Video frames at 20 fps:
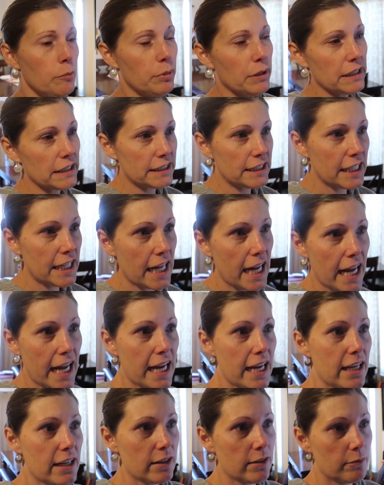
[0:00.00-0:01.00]
But
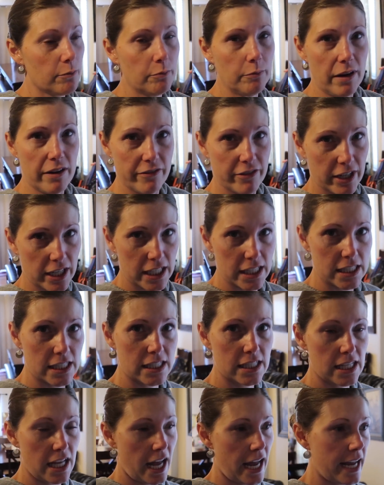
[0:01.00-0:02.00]
today, my
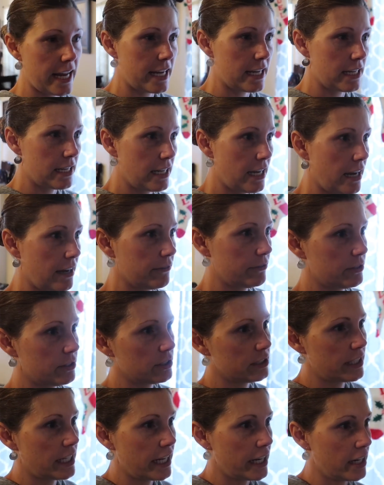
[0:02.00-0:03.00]
friends, I have
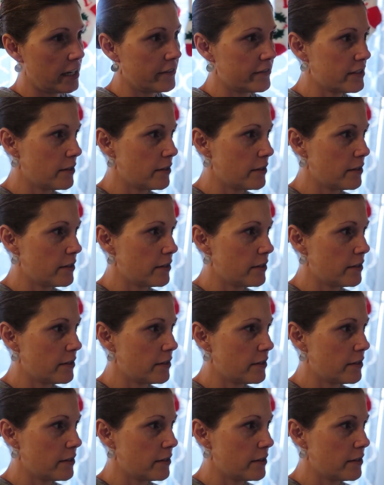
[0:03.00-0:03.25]
to take care